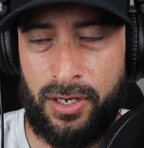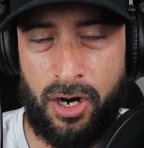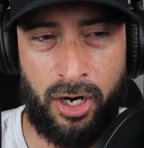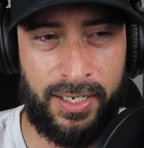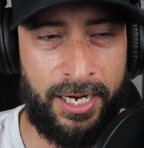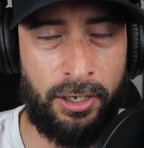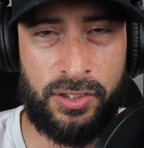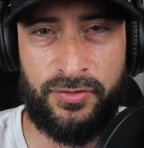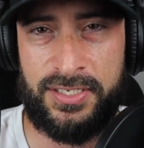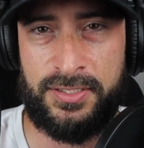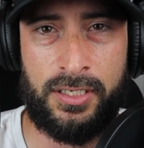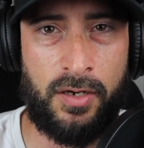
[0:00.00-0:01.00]

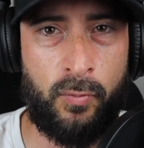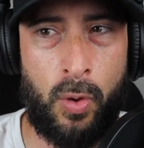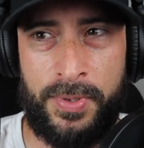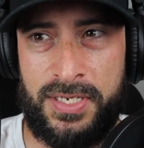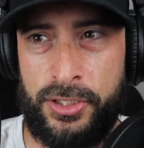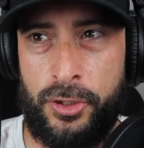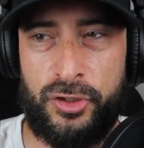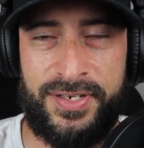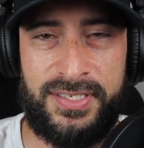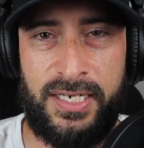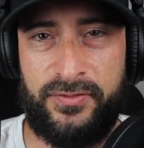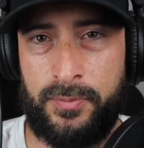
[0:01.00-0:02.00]
uncharacteristic of what we usually
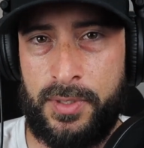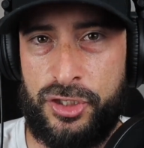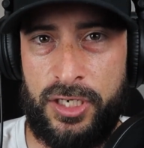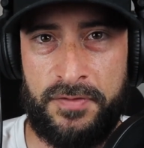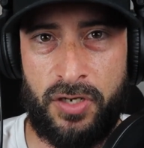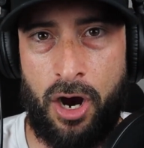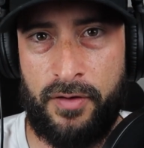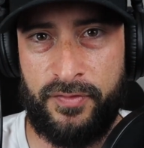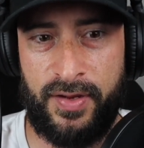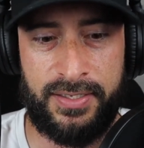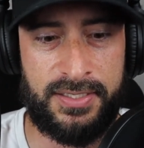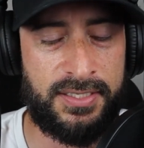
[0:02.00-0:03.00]
see from the Chiefs
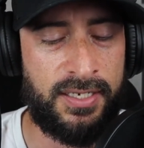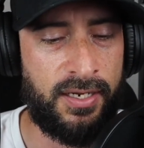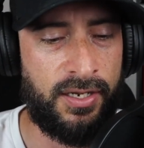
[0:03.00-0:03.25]
offense.